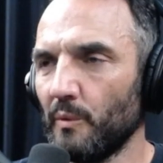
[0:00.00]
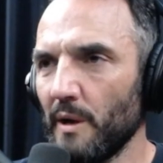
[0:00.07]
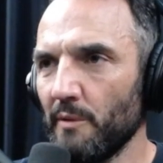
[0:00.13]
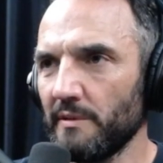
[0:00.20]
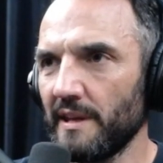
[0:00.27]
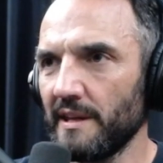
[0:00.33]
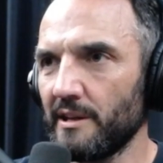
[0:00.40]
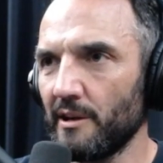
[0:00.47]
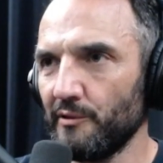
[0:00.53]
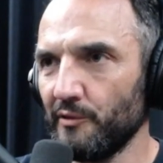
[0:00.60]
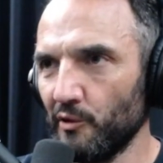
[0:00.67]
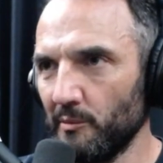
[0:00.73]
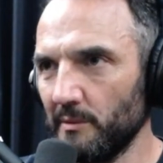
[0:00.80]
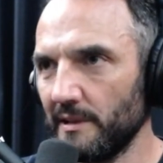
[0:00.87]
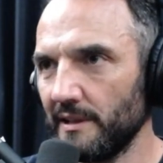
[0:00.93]
where would they go
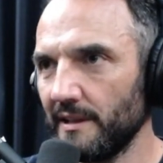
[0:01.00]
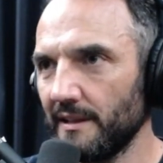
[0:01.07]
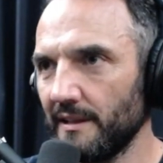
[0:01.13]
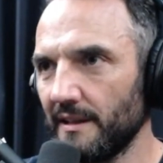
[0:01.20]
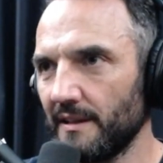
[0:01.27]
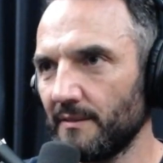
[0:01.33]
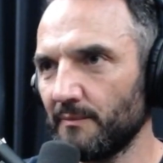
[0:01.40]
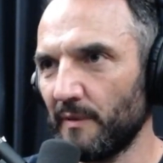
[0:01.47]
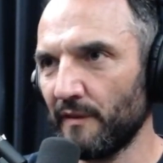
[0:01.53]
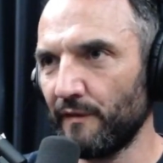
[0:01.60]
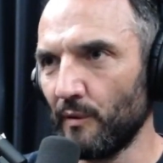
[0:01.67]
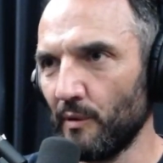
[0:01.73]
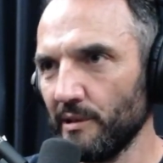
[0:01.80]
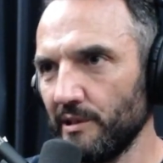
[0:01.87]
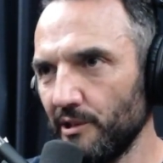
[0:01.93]
normally?
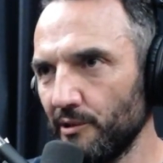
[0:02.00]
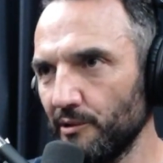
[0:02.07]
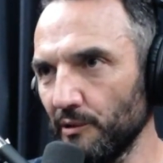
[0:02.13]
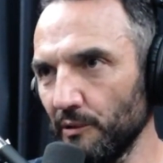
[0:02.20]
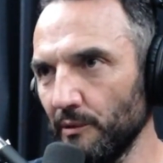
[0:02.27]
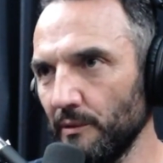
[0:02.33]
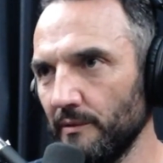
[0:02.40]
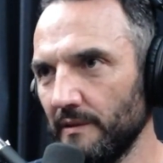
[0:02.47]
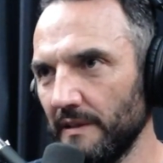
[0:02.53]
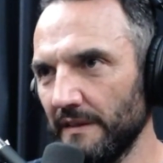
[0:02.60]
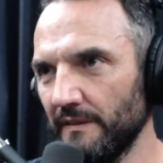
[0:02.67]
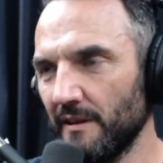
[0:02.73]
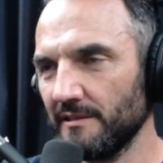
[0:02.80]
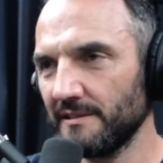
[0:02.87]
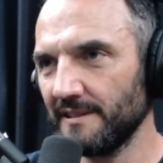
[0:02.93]
Before you,
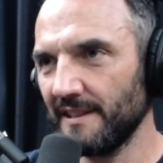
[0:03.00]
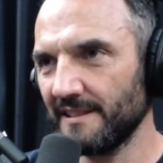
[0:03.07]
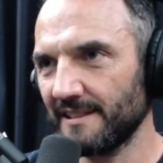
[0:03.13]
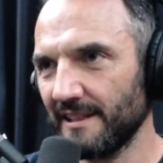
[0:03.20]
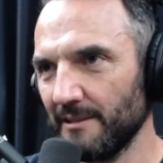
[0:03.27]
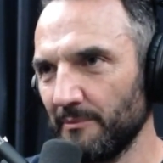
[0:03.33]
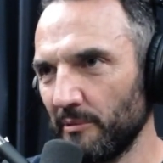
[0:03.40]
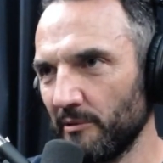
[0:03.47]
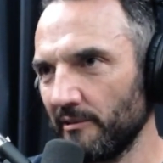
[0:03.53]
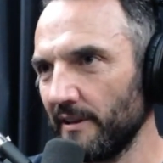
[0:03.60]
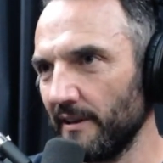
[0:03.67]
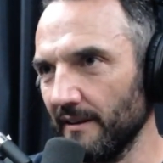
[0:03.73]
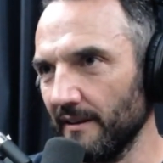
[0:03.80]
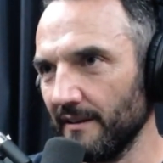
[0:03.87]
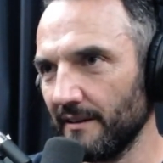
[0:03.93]
if I was Nestle
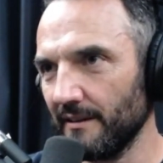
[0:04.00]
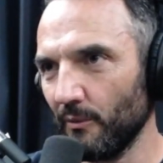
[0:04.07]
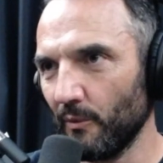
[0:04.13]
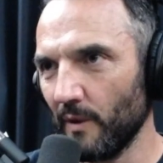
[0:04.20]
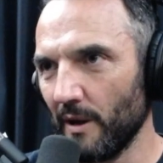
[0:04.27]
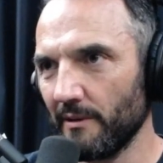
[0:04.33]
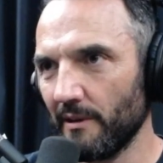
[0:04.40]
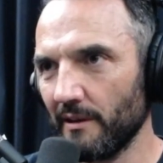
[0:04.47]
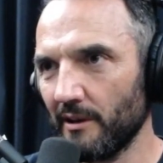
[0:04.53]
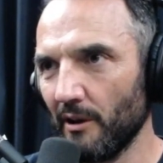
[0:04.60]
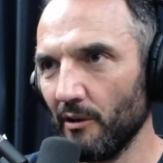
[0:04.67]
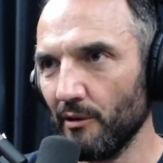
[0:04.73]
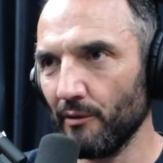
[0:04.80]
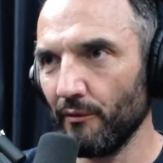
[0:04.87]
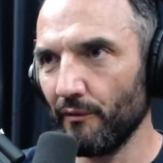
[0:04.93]
Purina, where would I
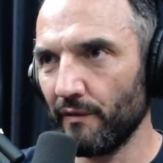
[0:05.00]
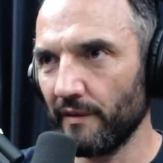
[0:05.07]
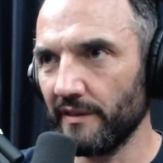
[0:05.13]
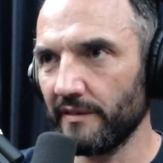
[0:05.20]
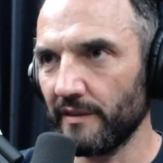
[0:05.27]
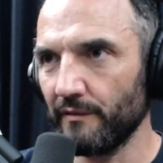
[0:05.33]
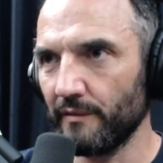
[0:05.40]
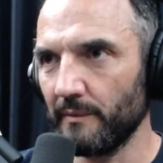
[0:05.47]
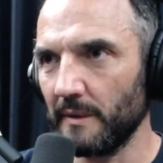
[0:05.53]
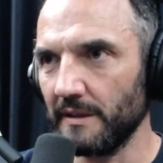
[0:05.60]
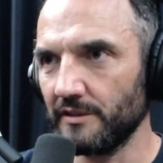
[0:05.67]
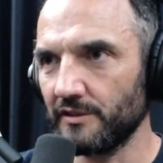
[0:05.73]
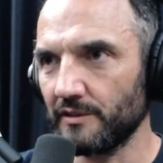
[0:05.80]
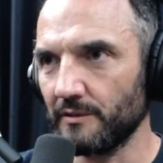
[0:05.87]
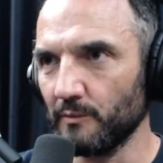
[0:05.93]
go for this
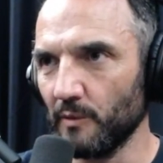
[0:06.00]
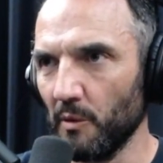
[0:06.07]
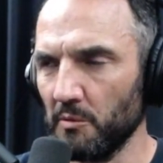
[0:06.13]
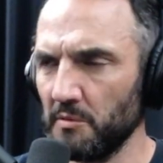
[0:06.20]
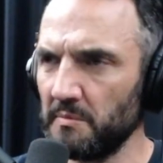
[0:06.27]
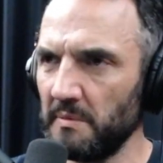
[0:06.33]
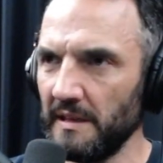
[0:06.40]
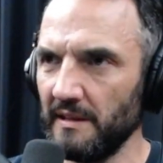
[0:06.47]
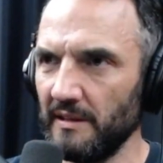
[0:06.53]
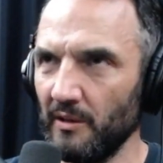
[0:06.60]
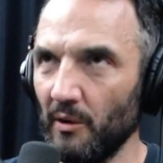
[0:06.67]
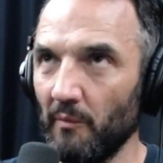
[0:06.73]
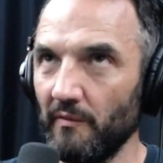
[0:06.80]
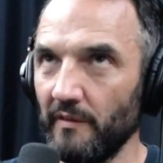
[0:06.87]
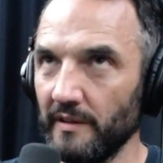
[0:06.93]
information? What would be
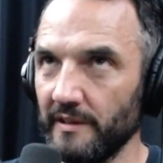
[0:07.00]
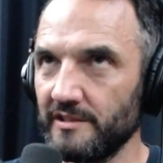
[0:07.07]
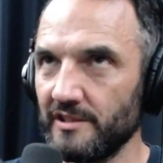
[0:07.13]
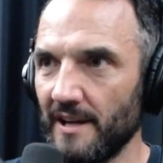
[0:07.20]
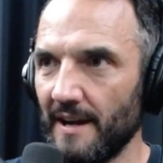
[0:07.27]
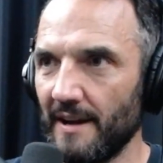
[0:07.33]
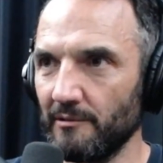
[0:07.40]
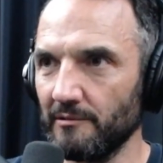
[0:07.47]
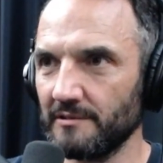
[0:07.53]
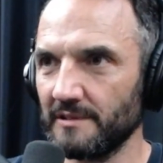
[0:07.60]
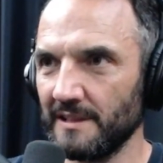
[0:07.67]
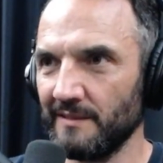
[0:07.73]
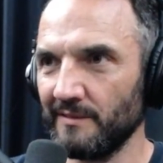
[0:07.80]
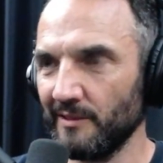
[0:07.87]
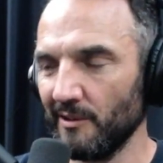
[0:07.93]
the obvious
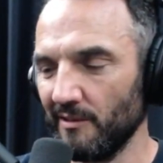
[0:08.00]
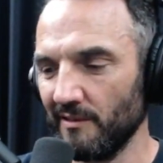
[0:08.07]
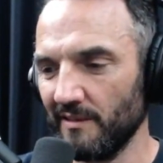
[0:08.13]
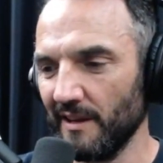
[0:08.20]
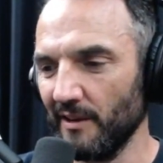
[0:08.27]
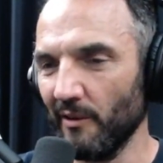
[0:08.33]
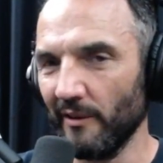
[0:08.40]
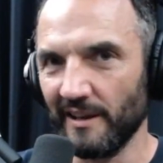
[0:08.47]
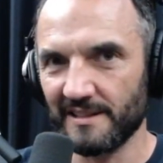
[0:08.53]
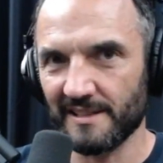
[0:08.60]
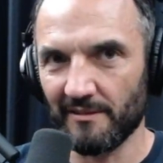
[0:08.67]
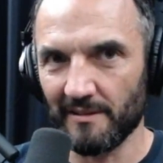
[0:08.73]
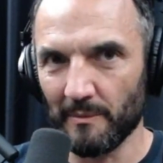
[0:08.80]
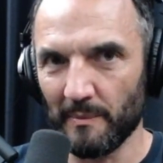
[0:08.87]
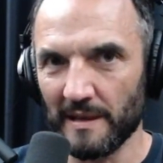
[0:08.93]
channels, even though they're not necessarily the